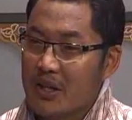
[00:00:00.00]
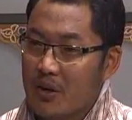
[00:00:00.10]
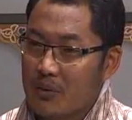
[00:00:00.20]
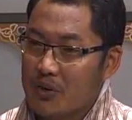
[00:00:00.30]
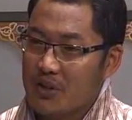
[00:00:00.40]

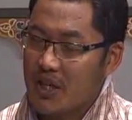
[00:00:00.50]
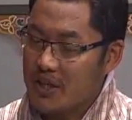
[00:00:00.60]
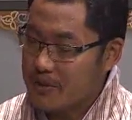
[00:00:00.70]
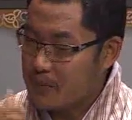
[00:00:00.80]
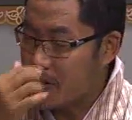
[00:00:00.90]
Almost
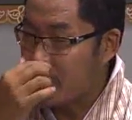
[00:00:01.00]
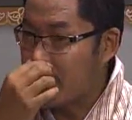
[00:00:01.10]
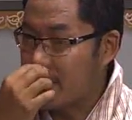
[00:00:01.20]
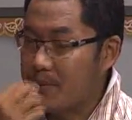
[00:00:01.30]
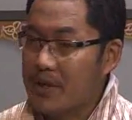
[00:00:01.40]
300 million
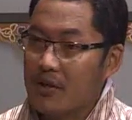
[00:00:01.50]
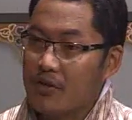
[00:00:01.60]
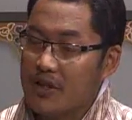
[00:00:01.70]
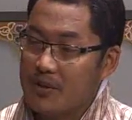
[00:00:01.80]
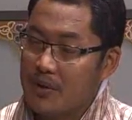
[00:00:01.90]
has been
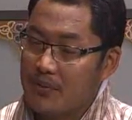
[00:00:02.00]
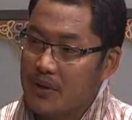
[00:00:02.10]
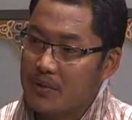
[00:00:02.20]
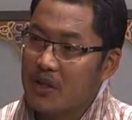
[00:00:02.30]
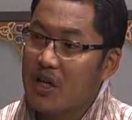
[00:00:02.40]
already
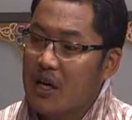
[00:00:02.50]
invested.